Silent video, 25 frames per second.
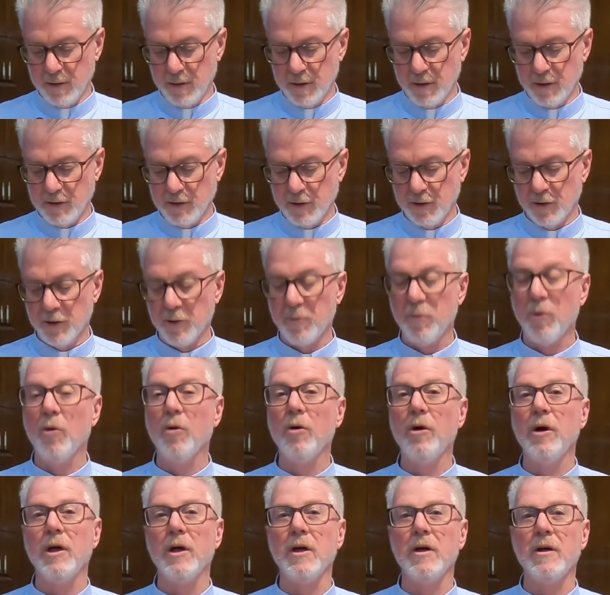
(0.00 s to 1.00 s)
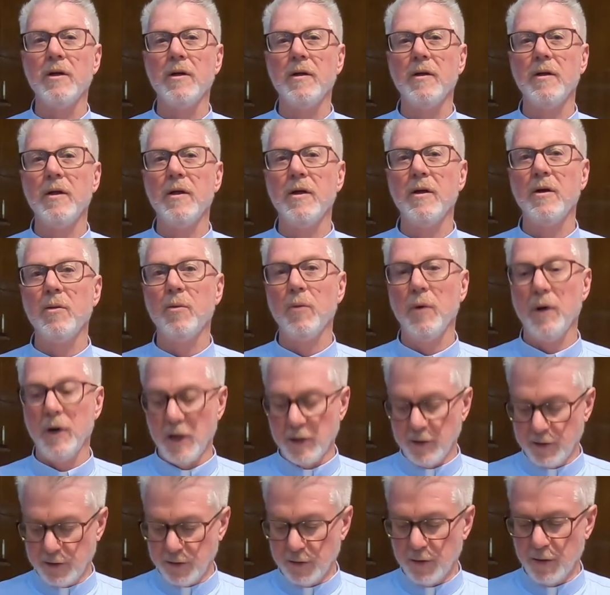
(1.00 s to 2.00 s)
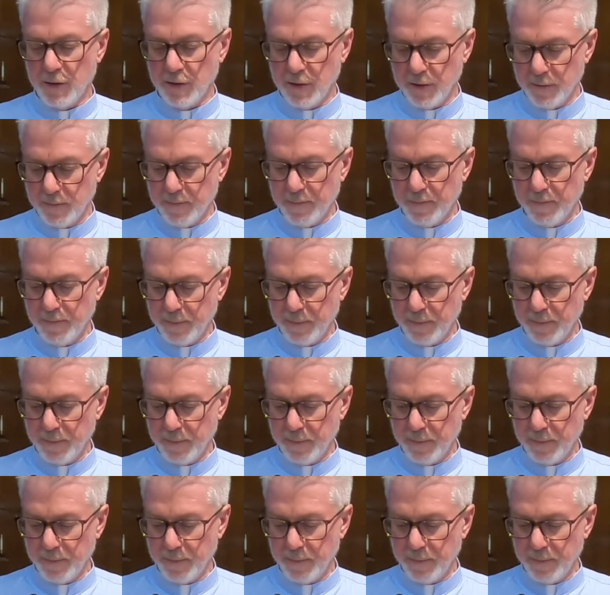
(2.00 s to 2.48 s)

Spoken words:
until the morning when I saw them.